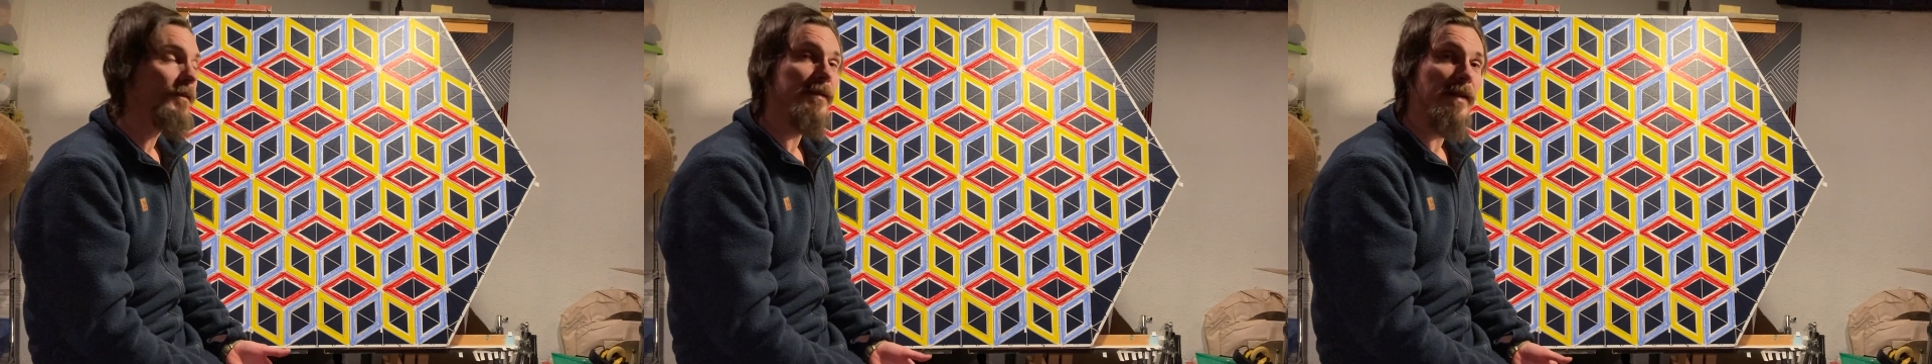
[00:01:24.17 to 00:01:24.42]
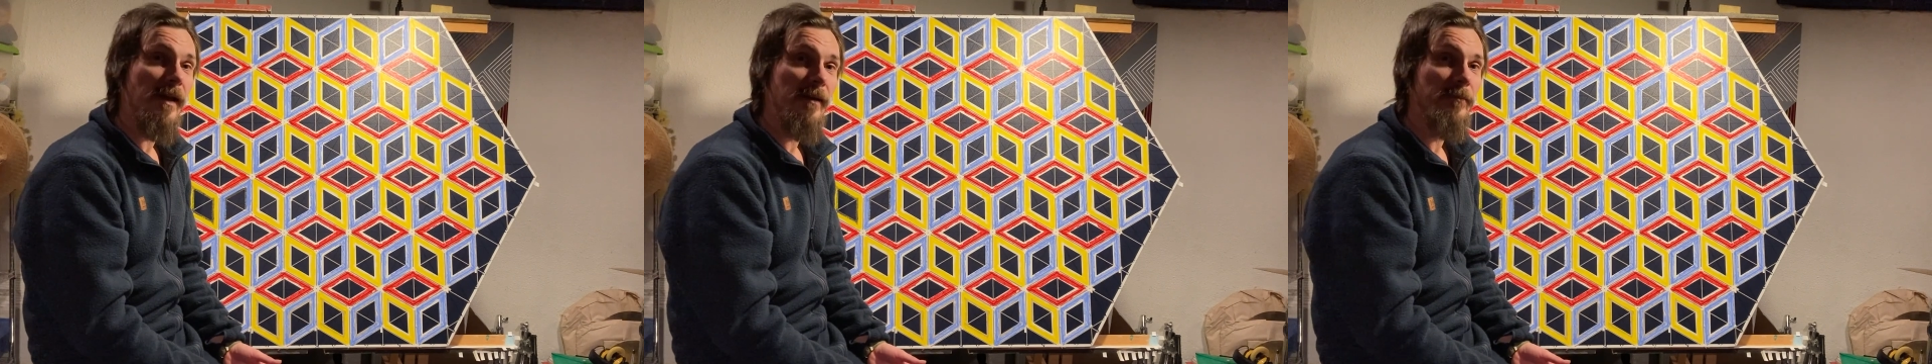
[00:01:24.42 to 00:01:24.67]

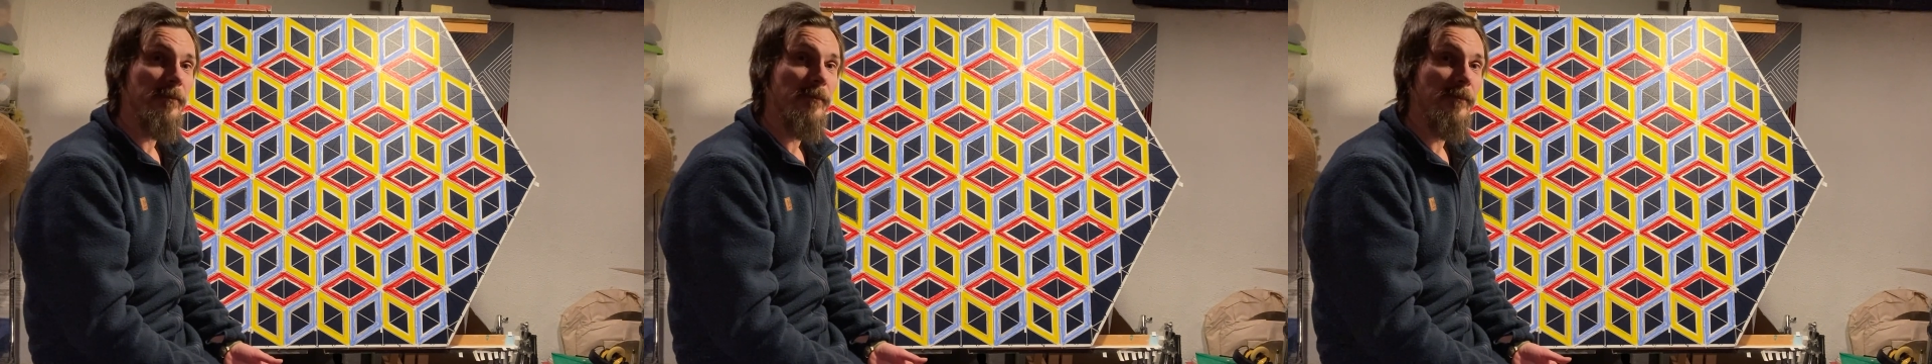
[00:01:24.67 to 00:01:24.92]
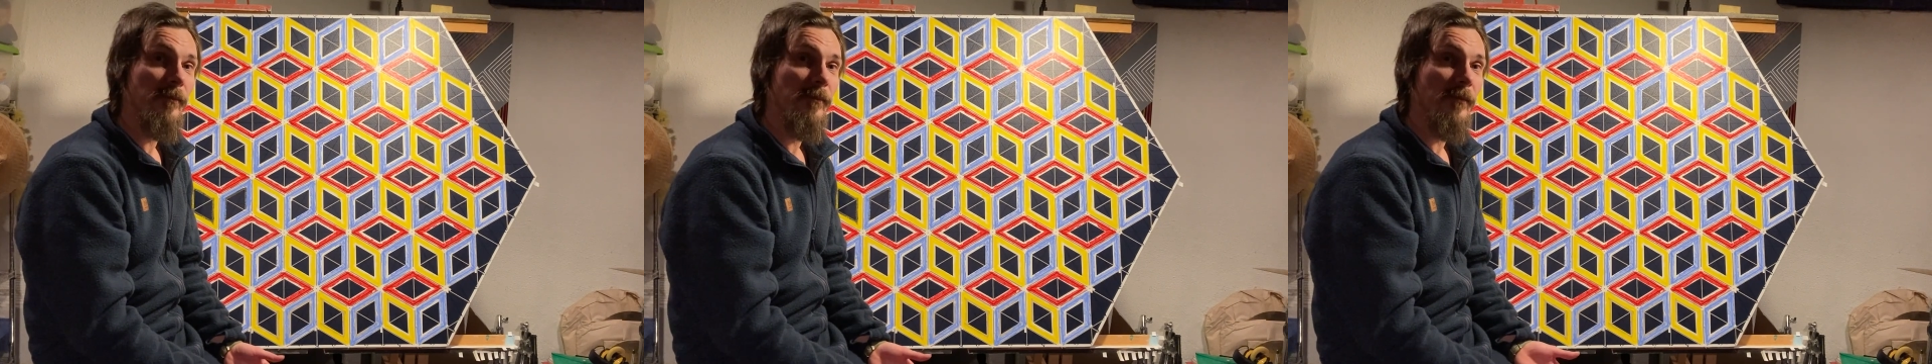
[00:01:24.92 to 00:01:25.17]
tape,
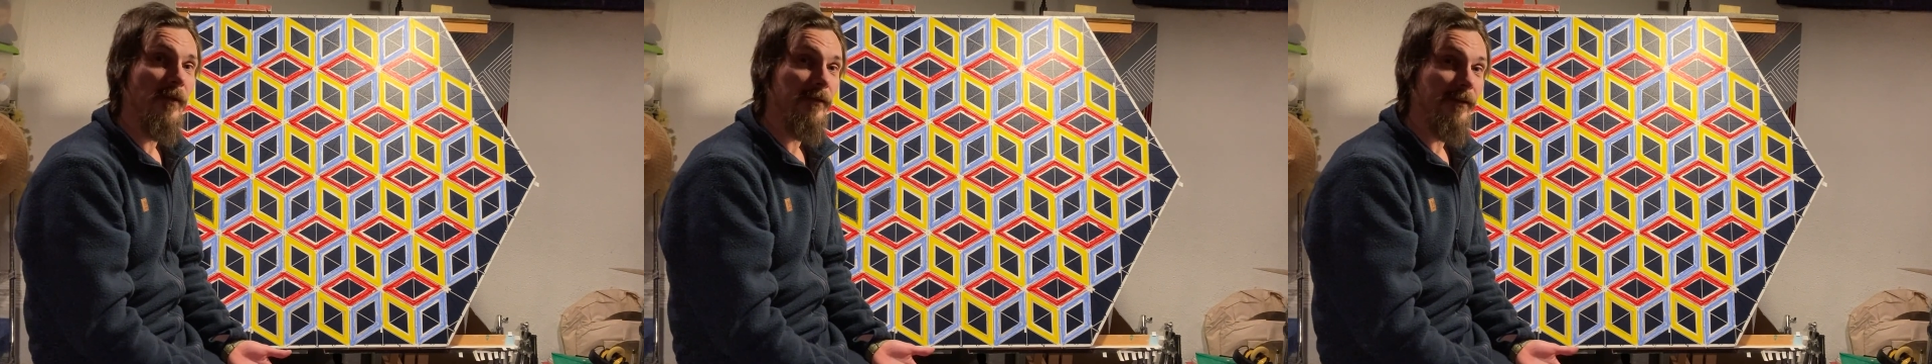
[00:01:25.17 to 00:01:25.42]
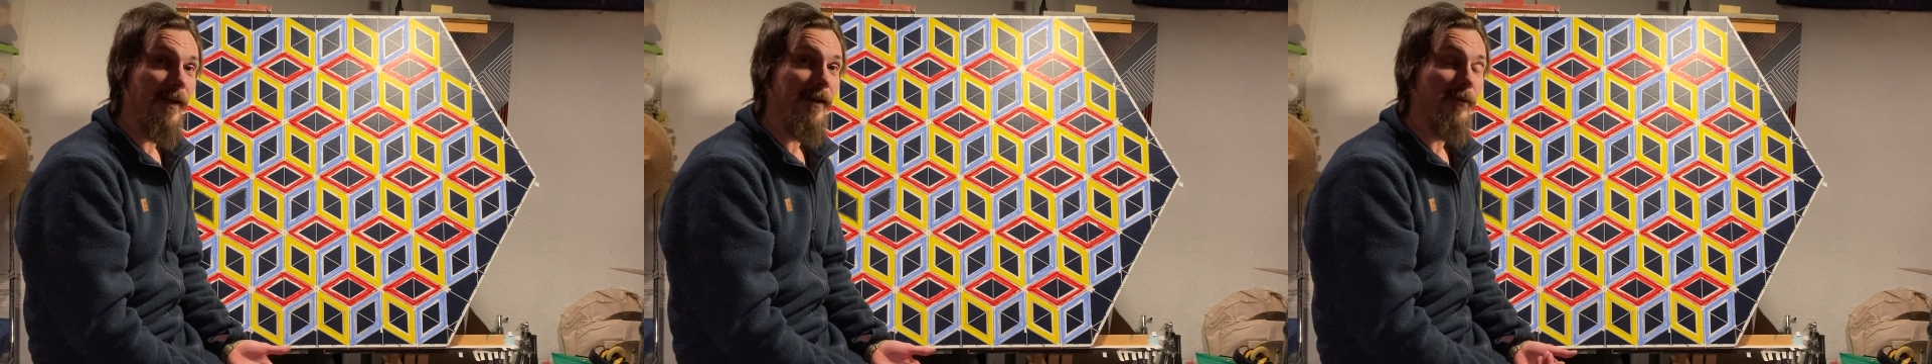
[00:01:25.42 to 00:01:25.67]

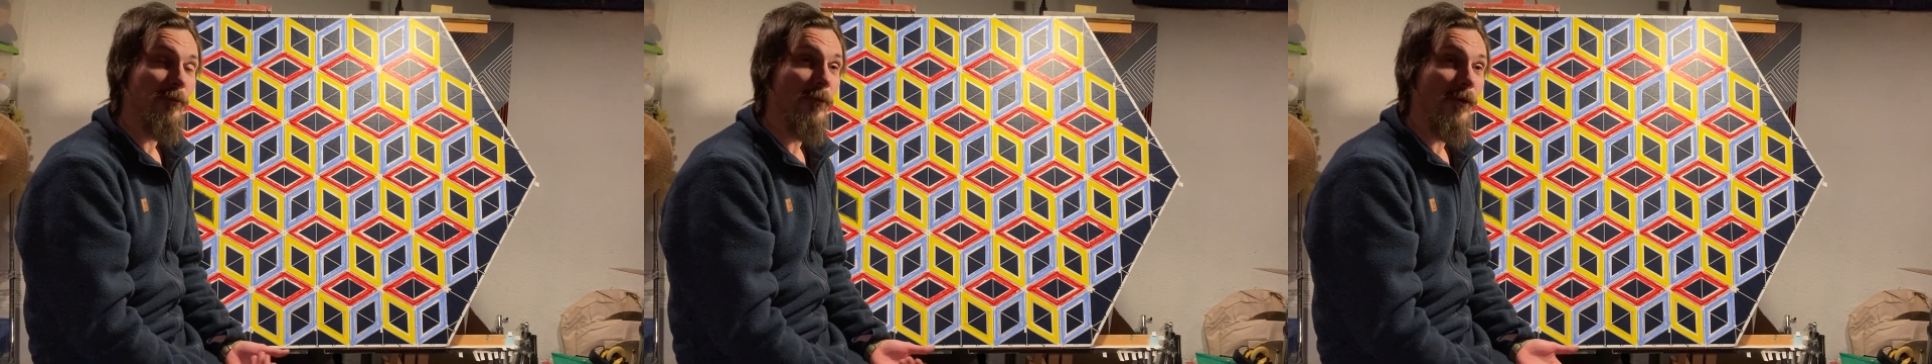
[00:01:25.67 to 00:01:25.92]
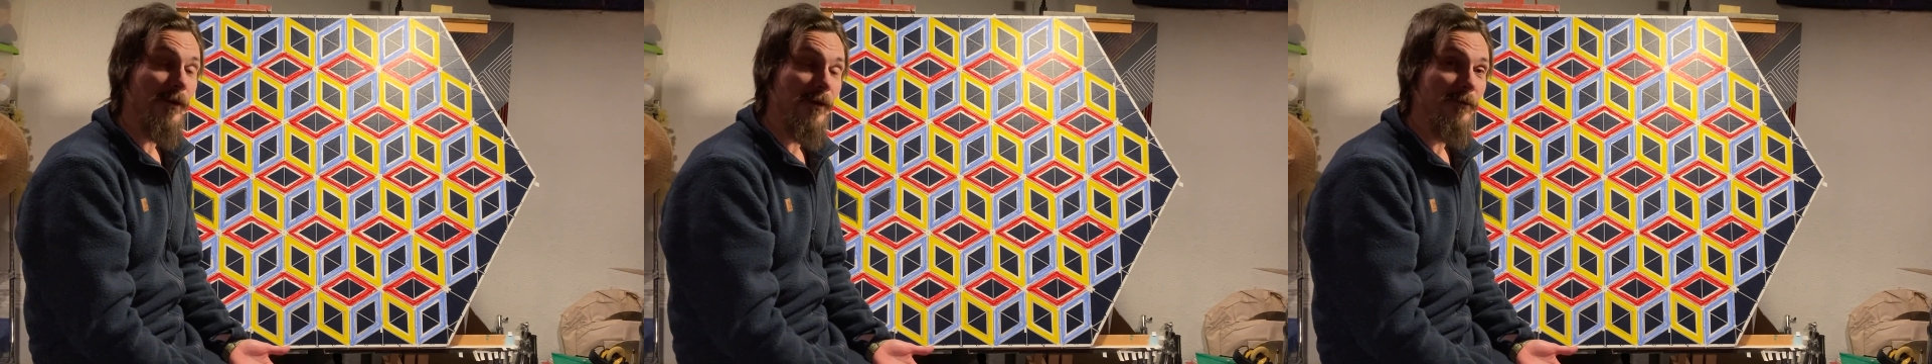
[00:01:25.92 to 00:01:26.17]
like
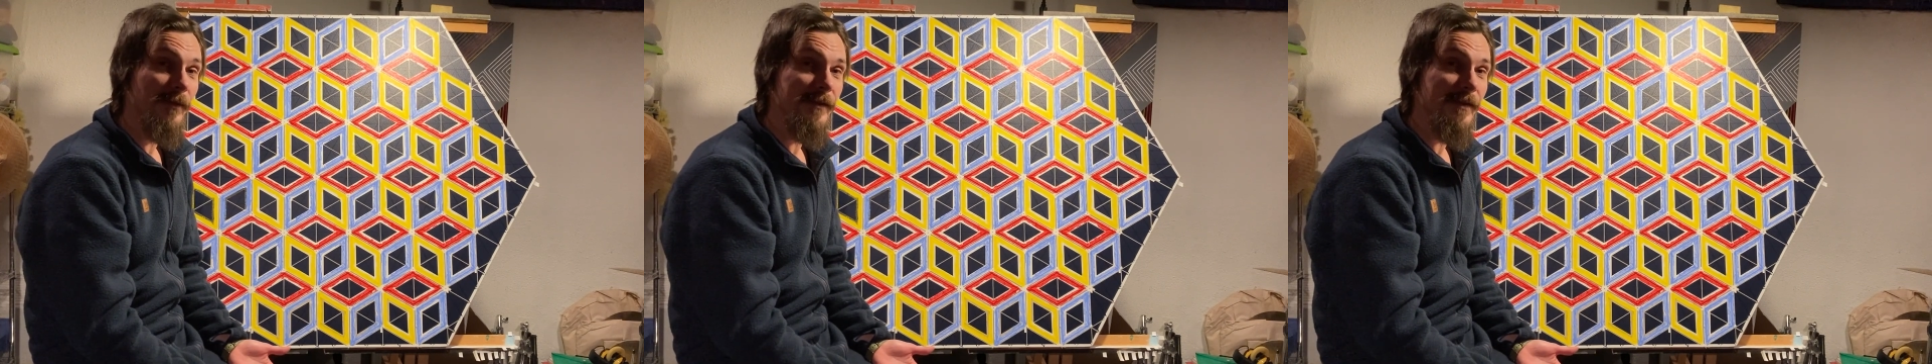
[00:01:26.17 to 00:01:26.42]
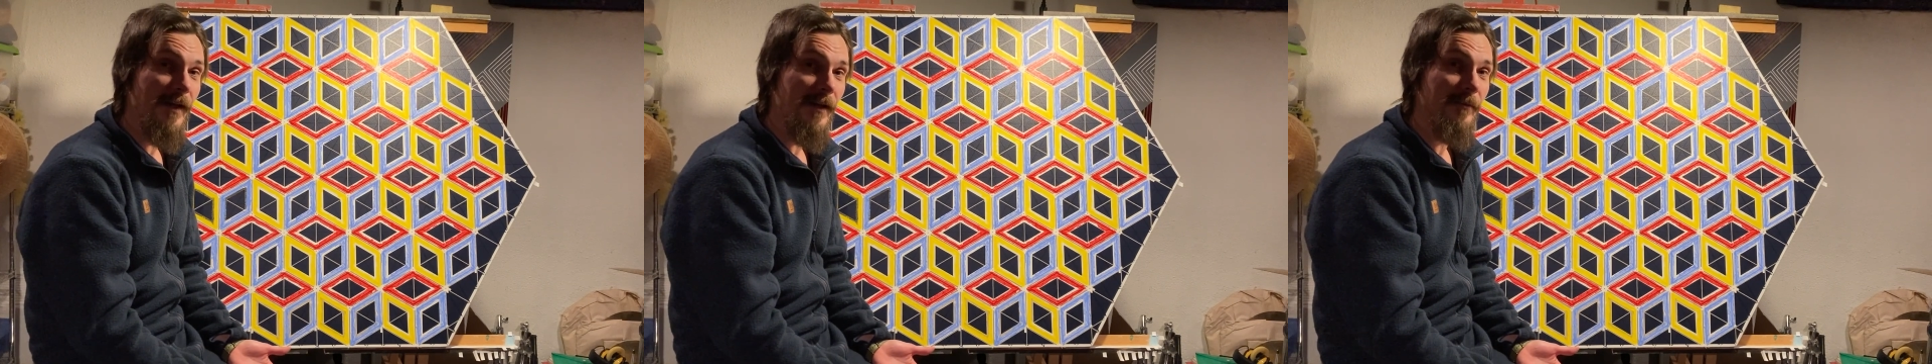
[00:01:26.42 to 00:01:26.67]
working with
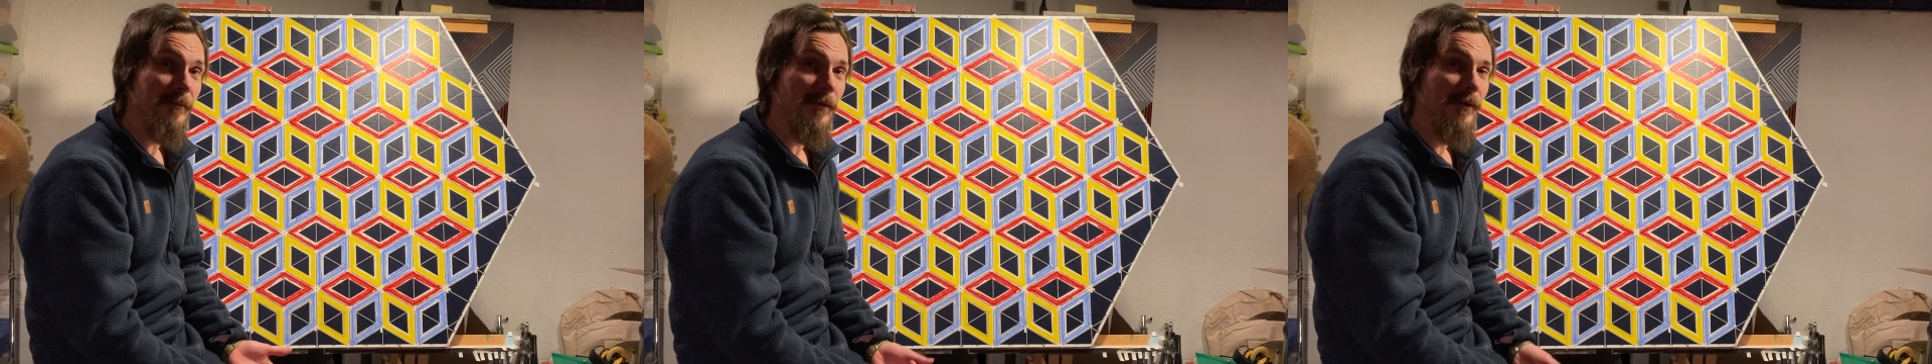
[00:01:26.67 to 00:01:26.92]
tape,